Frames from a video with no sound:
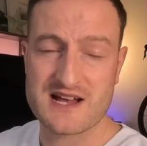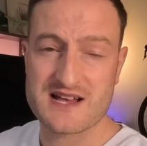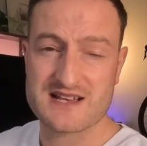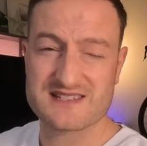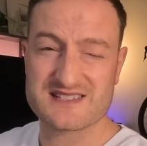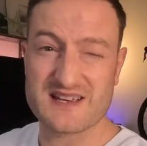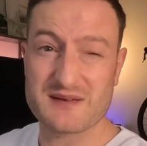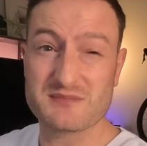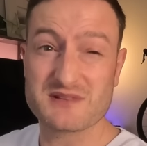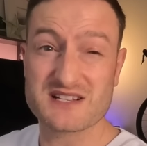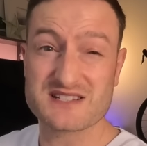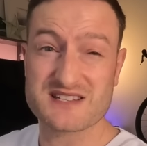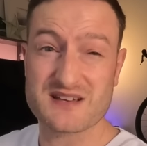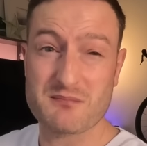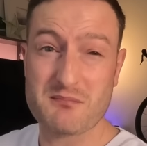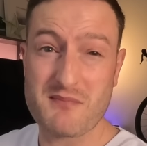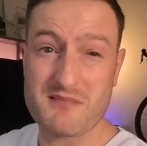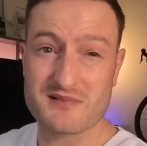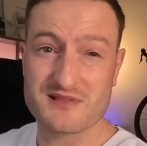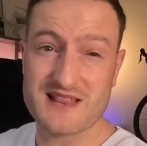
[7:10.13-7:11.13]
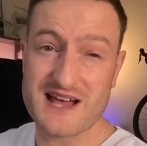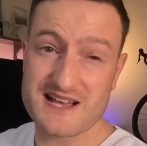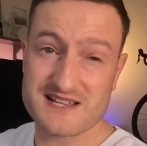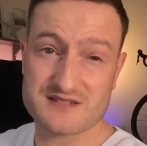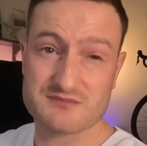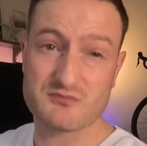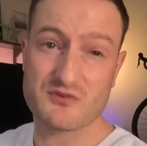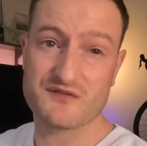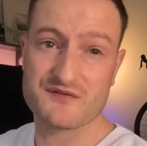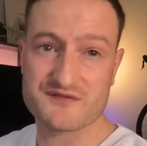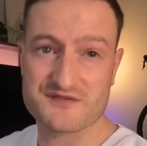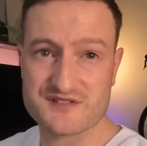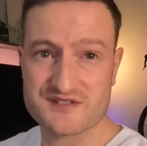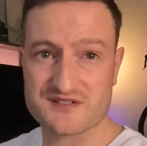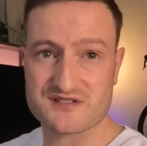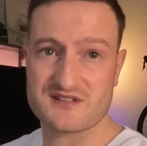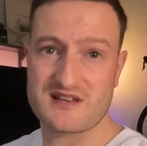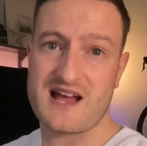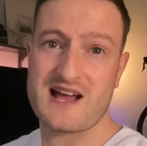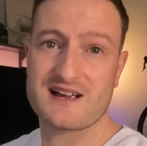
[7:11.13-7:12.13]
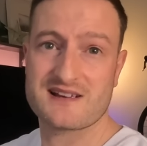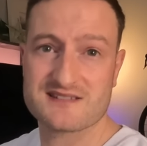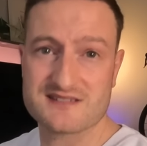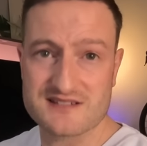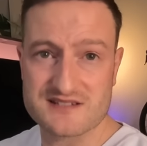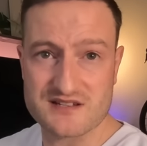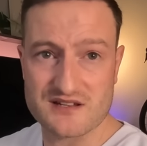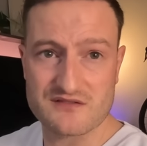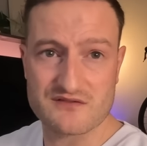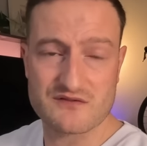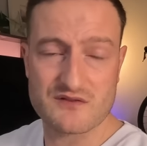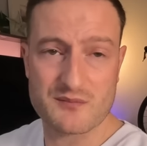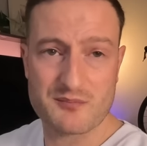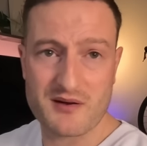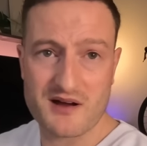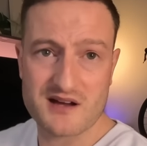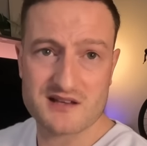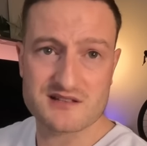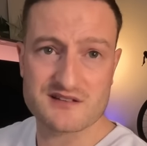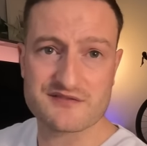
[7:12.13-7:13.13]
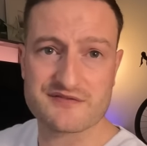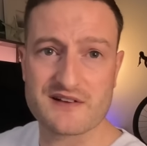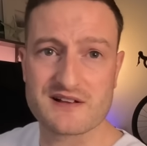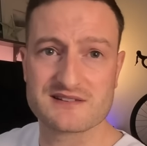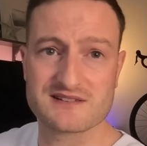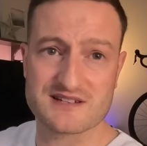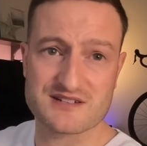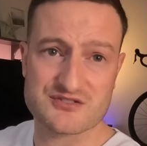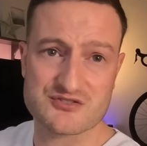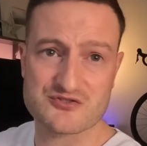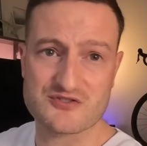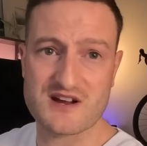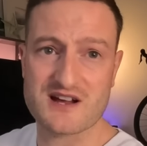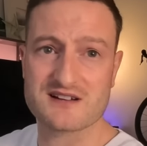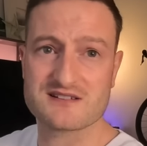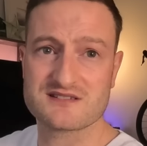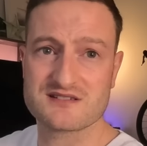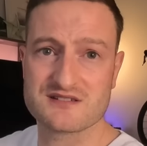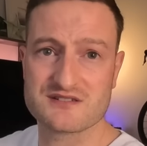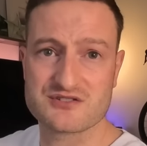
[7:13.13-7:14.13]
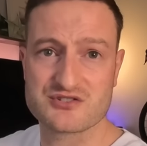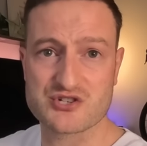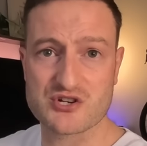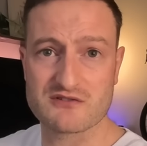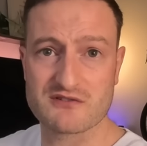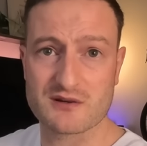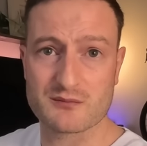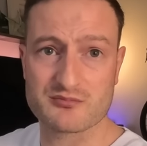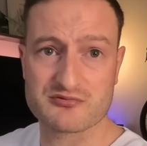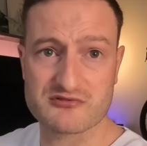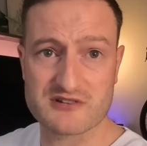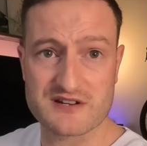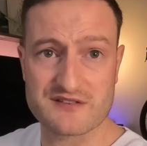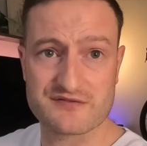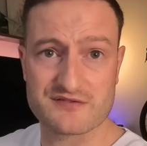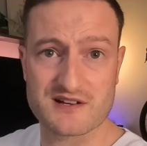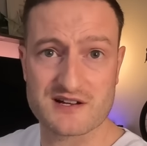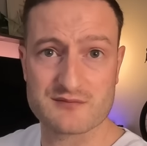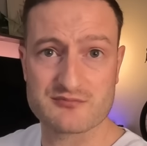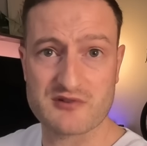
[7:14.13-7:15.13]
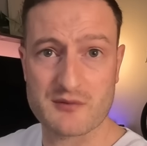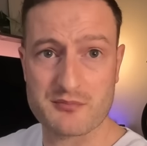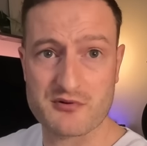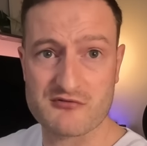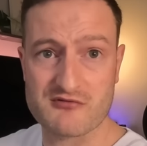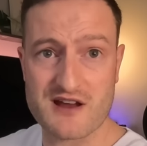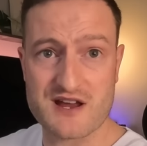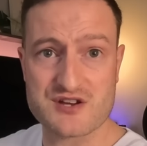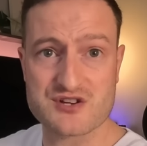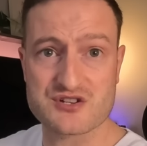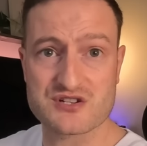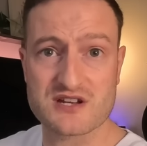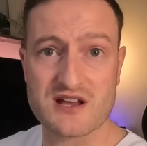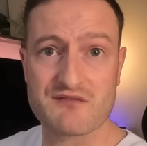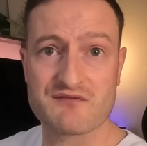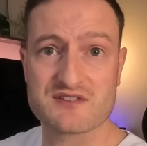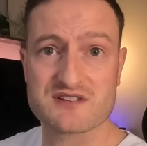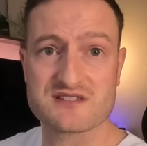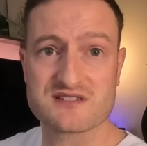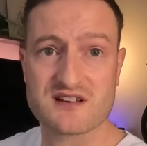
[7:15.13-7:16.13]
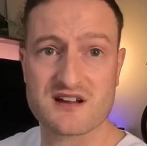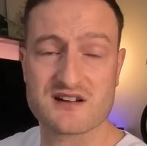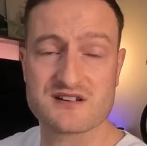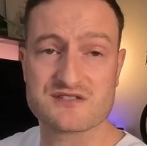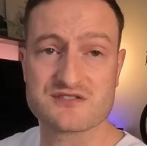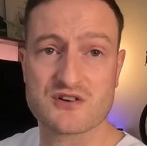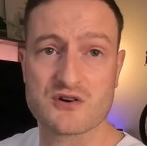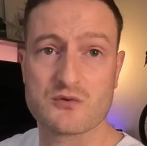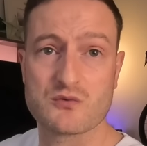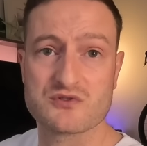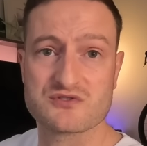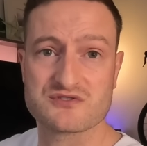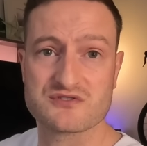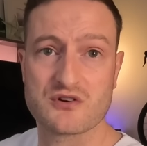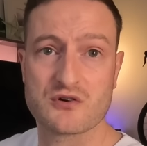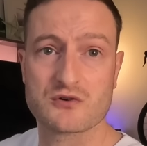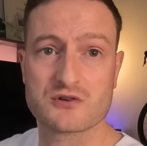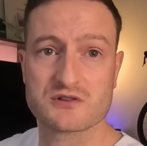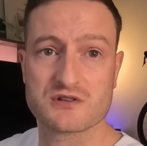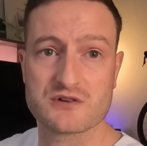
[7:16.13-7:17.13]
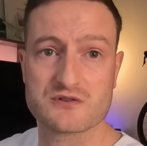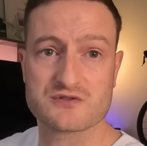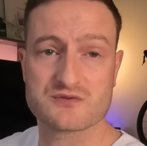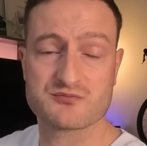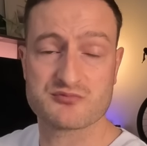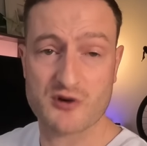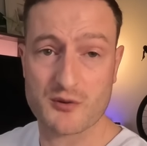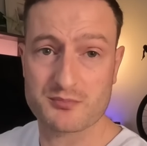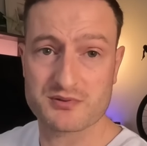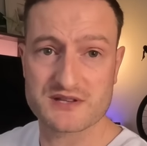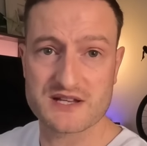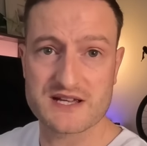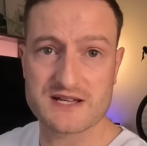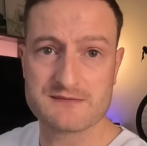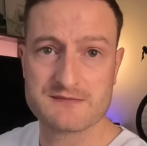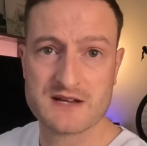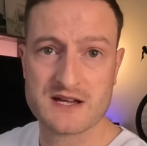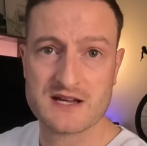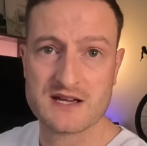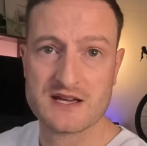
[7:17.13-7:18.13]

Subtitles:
Similar to last month's accident, the pilot felt distracted during pre-flight preparation and the side door was not closed properly.